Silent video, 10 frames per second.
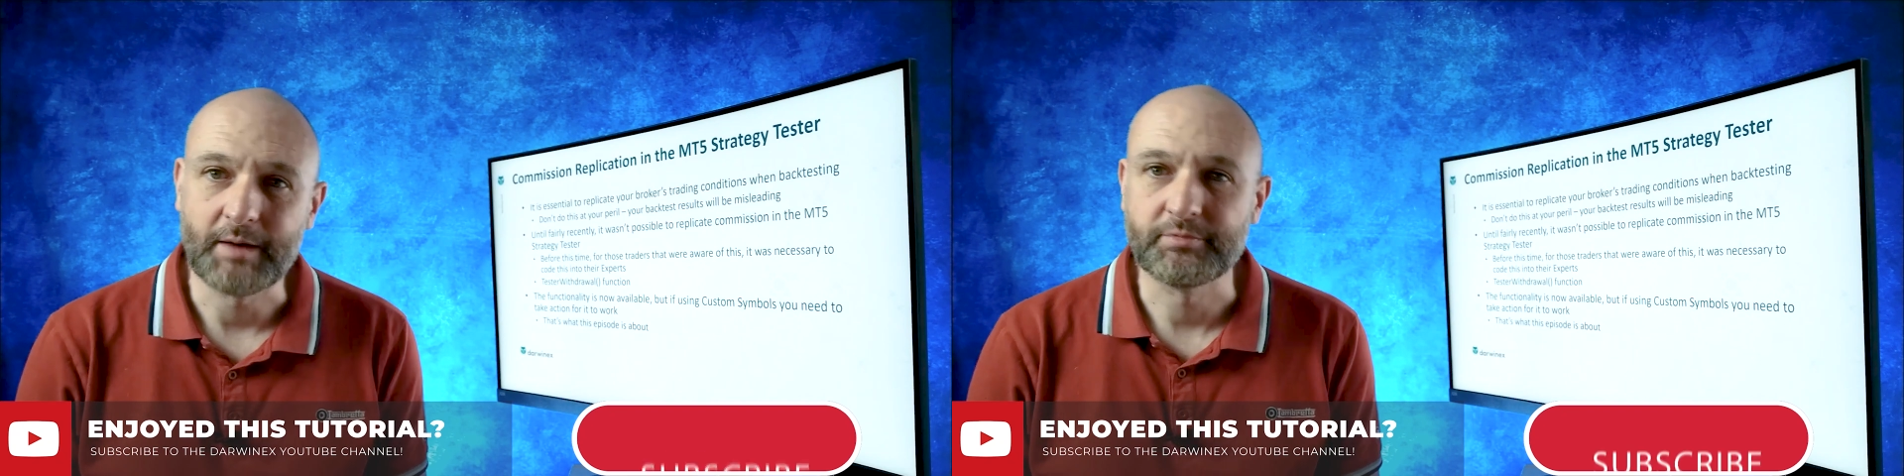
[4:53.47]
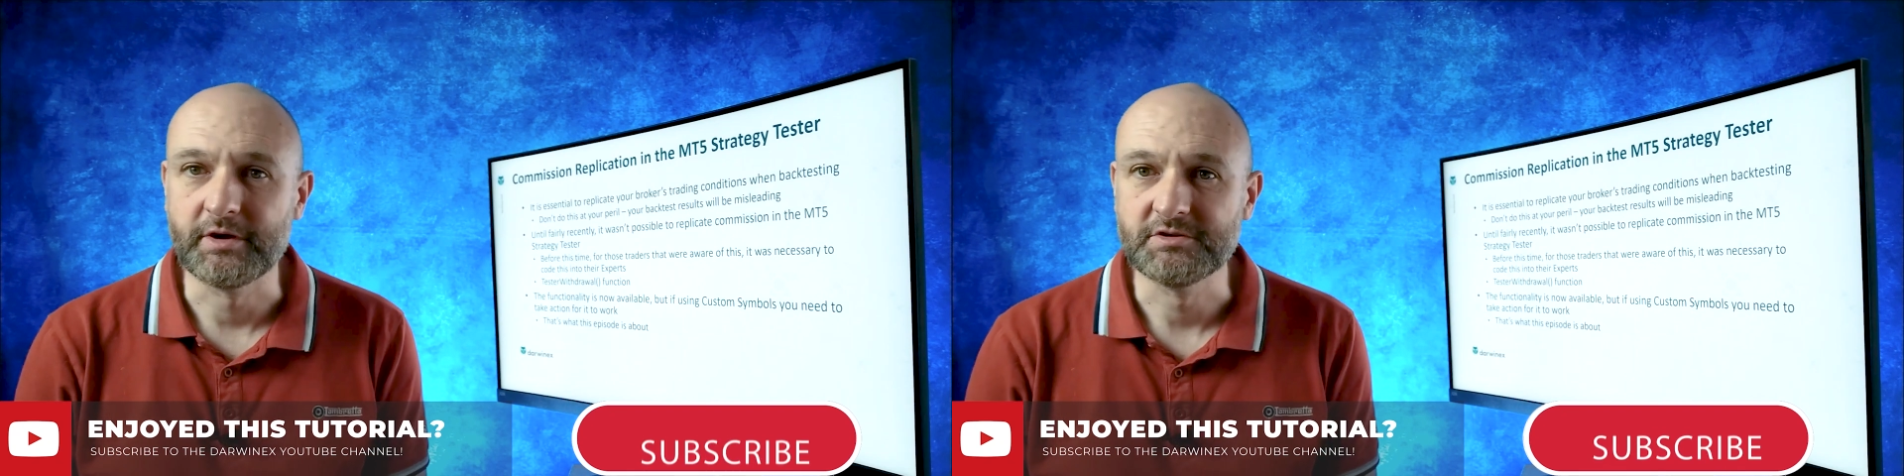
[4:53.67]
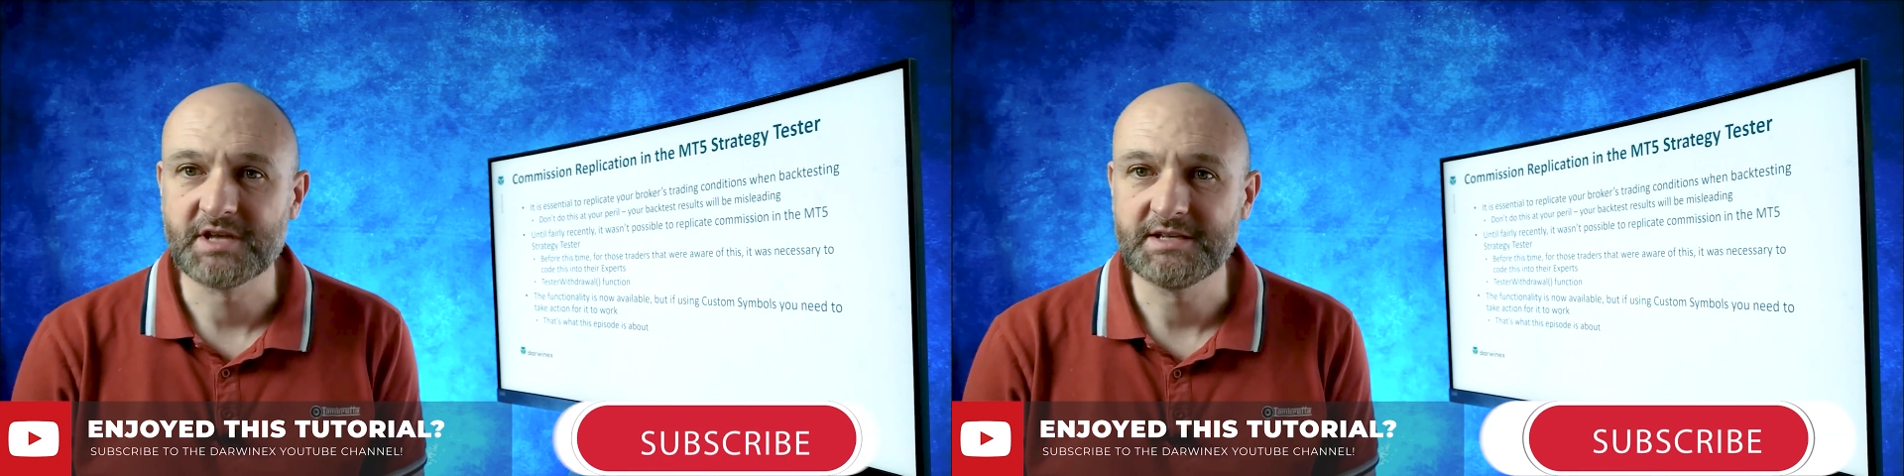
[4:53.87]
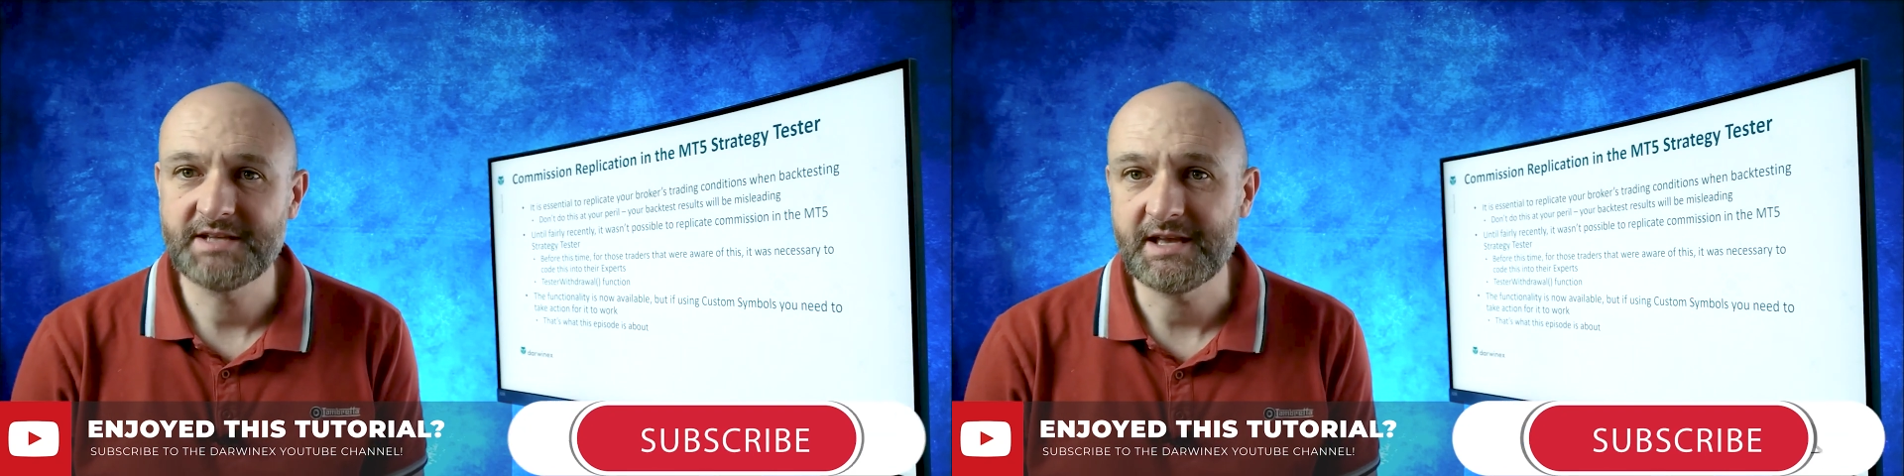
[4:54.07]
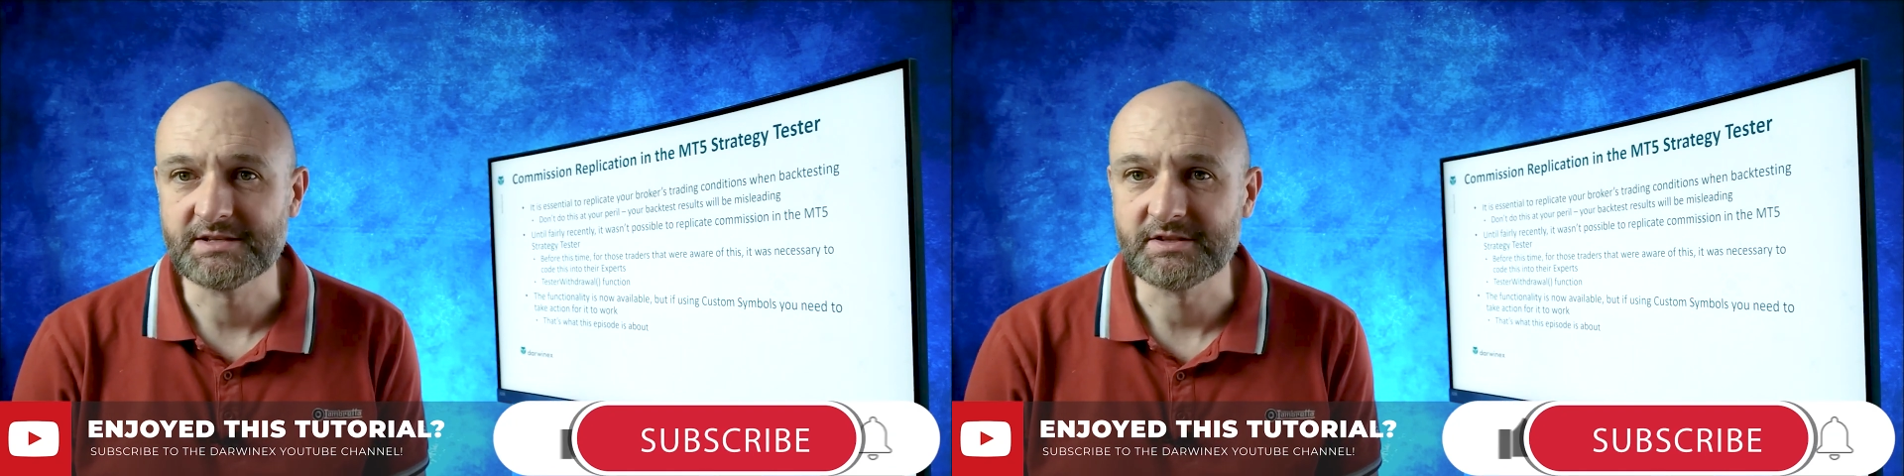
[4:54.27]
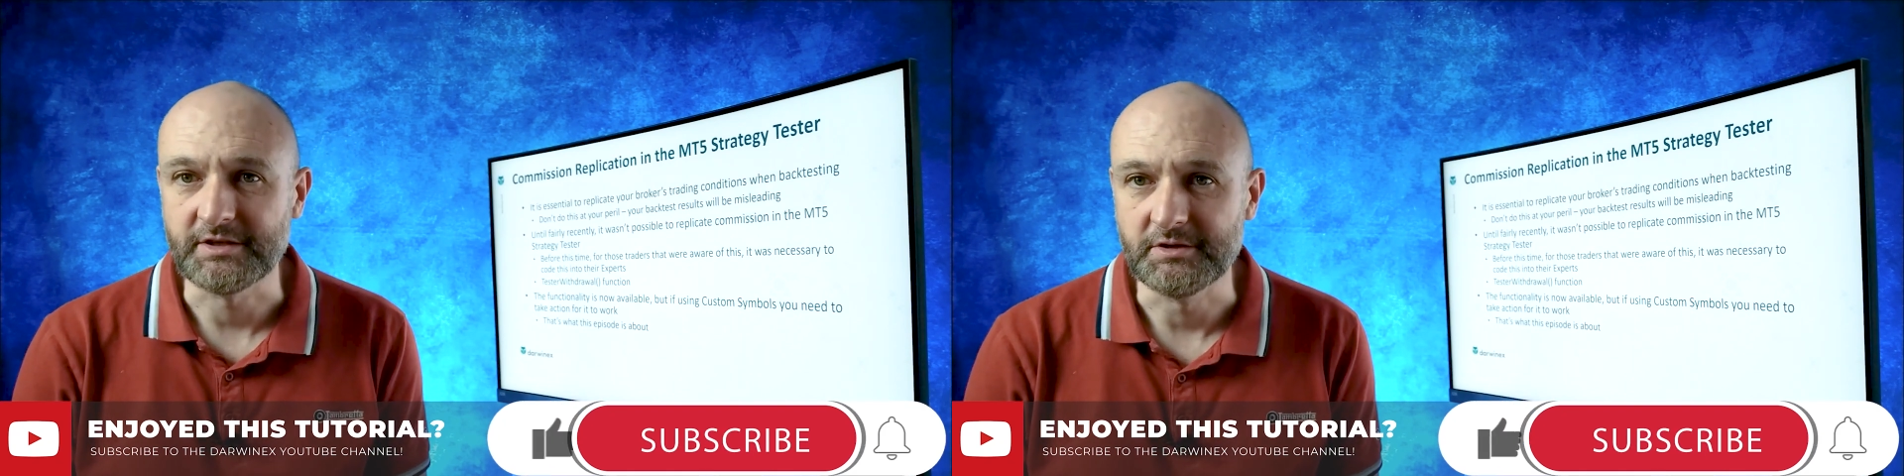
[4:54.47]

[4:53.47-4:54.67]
that process is that